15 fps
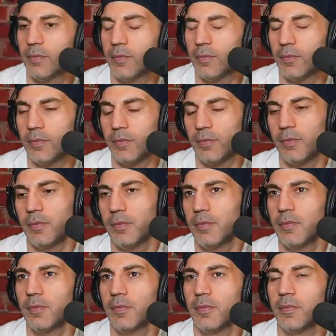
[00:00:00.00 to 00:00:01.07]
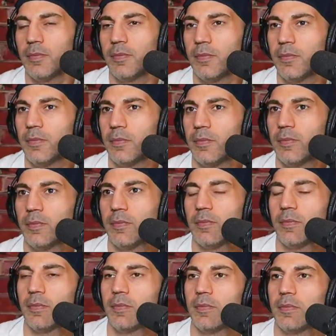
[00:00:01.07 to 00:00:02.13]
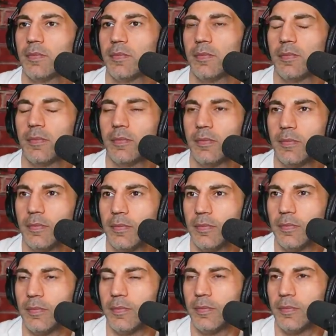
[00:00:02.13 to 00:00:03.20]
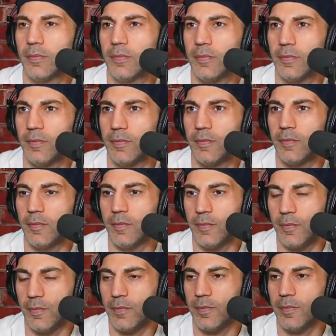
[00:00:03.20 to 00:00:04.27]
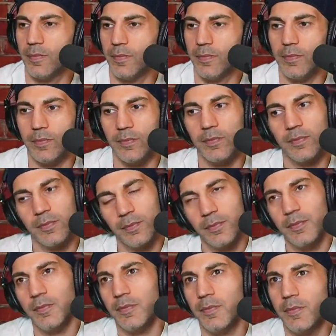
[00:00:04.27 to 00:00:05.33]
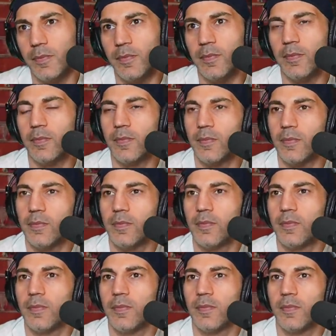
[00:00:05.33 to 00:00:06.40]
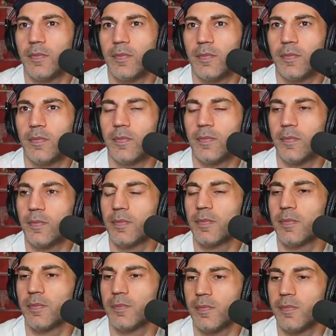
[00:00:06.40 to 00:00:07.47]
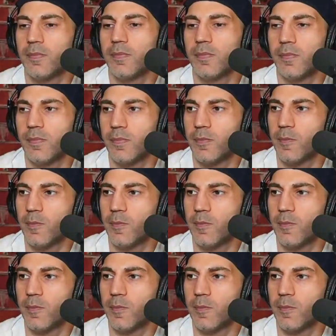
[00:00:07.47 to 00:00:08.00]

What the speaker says: (silent)